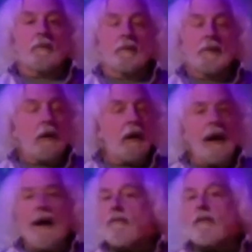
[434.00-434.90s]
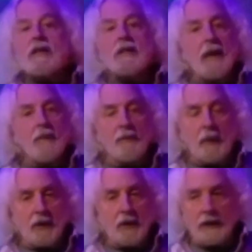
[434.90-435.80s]
there are every type of
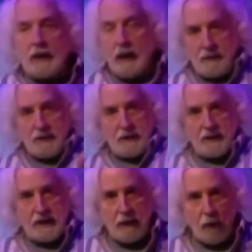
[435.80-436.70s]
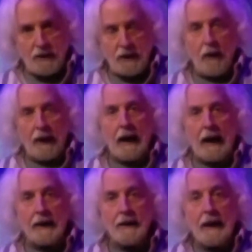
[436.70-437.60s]
person comes to see what's going
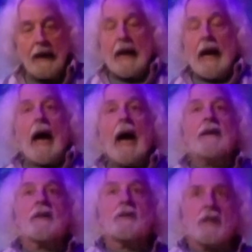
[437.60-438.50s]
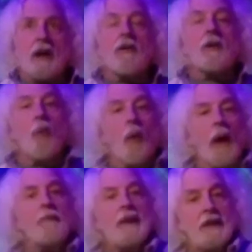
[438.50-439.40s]
on. I discovered
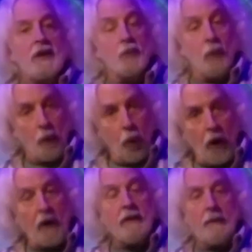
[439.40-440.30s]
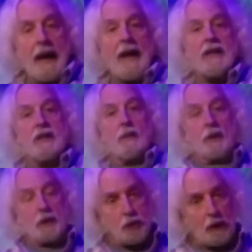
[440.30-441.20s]
what pieces would work the best that would
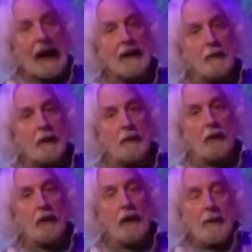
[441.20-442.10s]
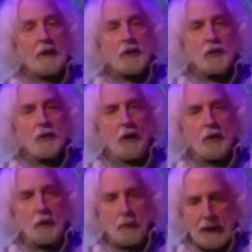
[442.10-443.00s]
attract people, because you
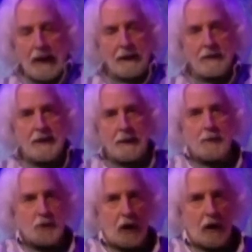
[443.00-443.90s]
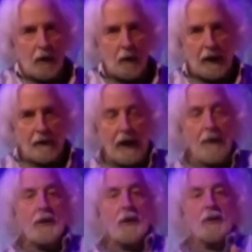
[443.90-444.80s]
put out a tip jar or whatever. I
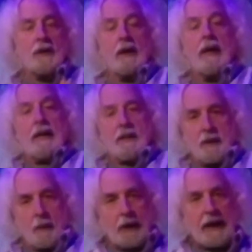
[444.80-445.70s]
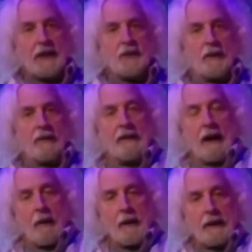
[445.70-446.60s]
would use the zipper case for the
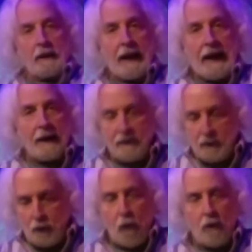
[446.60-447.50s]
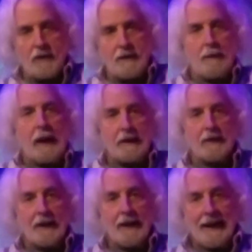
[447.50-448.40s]
theremin and lay out a few quarters and
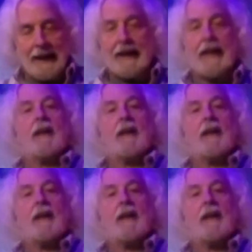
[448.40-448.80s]
bucks in it, and then